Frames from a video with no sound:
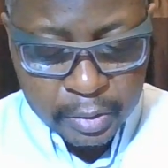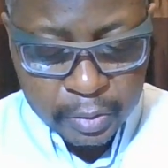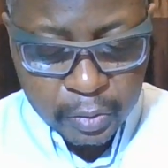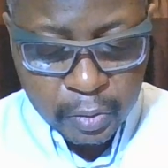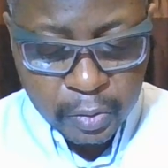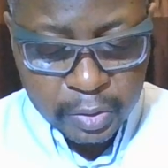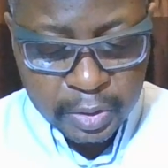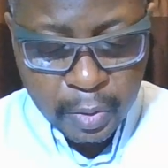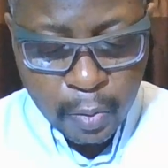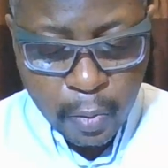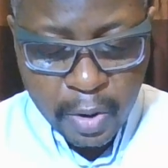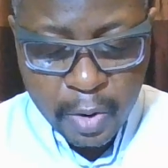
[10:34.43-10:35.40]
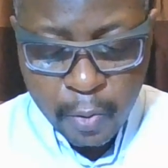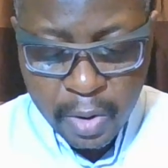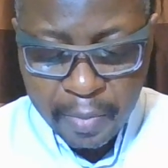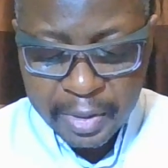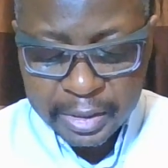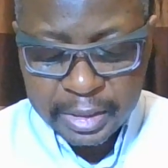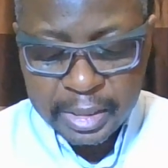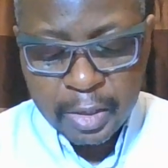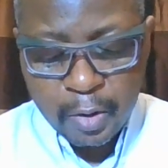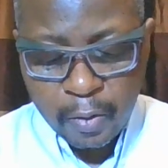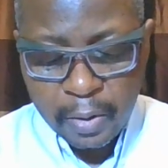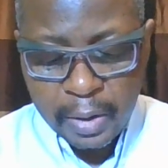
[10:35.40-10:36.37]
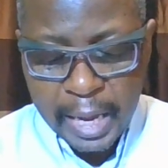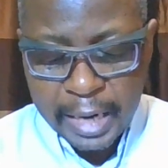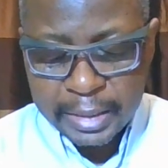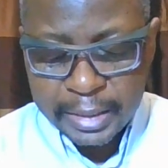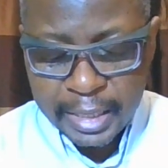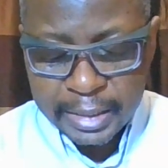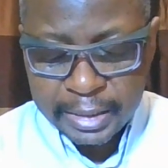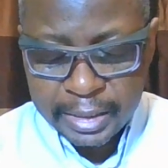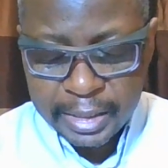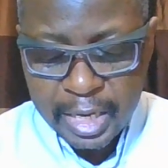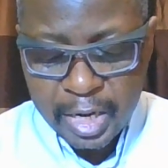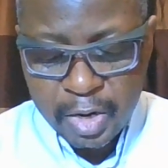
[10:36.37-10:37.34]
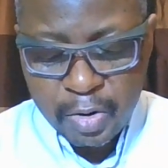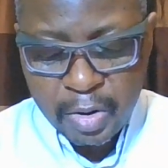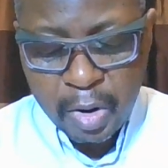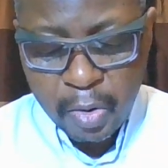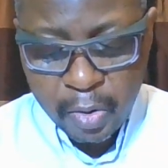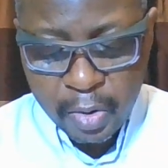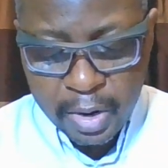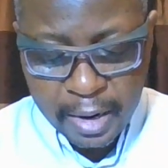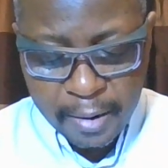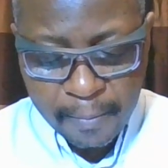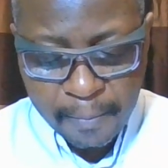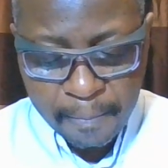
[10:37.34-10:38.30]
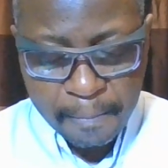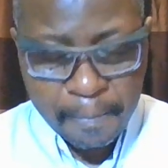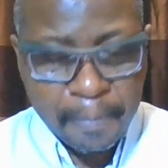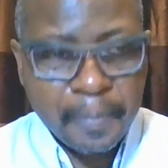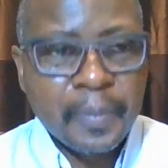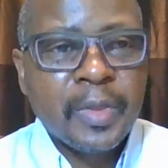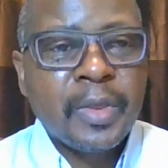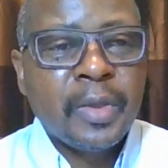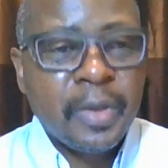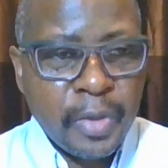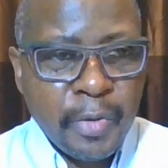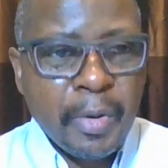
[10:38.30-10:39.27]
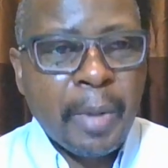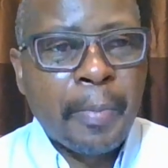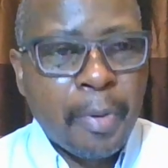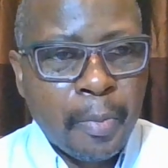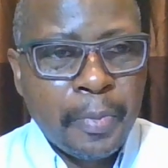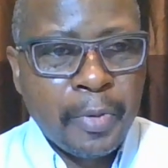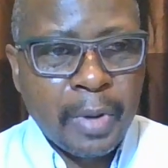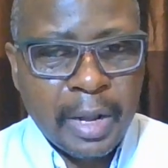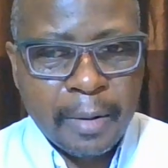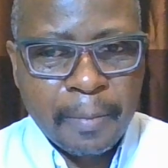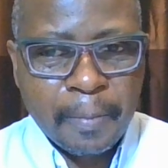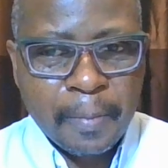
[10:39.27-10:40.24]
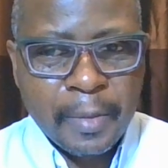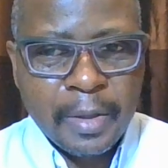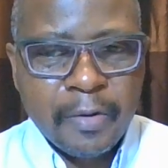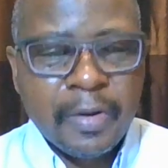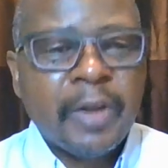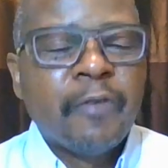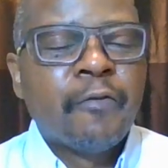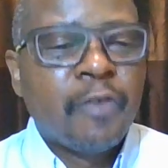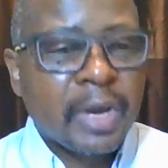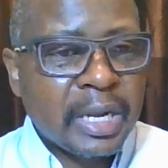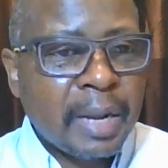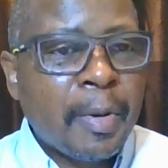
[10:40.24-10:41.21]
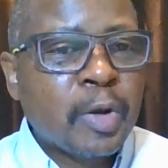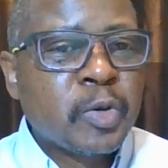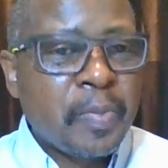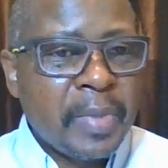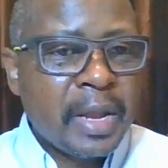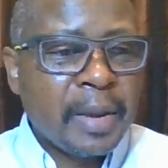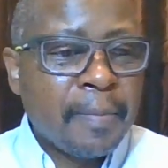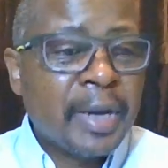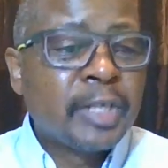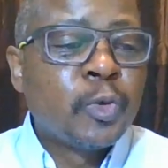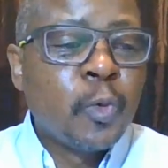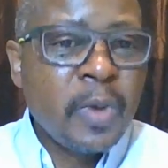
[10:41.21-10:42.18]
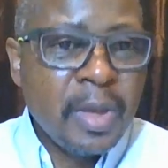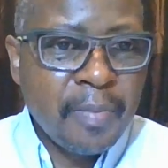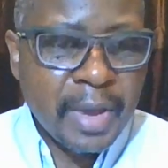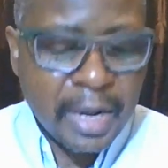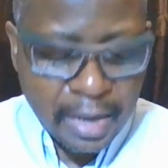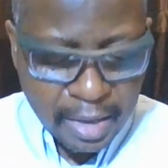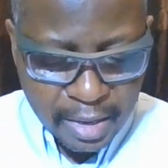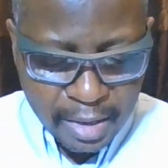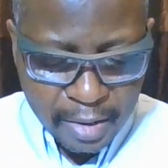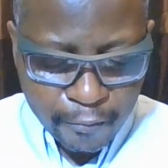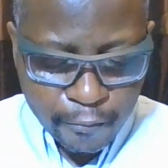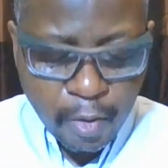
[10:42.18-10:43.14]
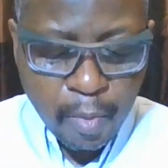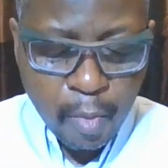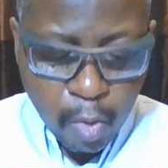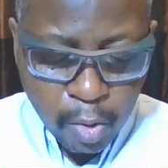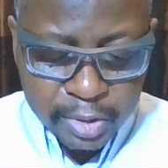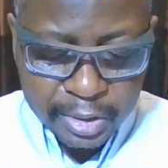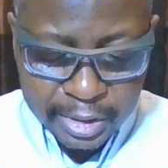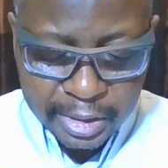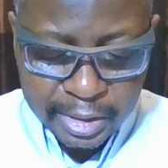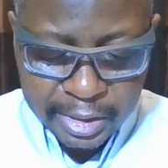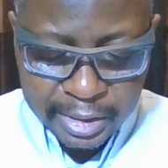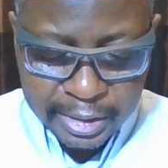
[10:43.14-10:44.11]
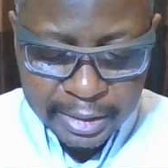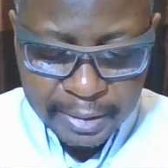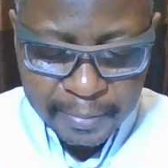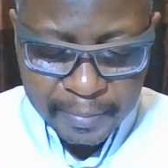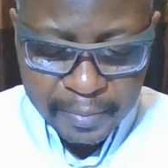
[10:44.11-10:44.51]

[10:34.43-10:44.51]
So you see, when women sing and dance in your honor, you are popular. Forget about men, but women from all cities.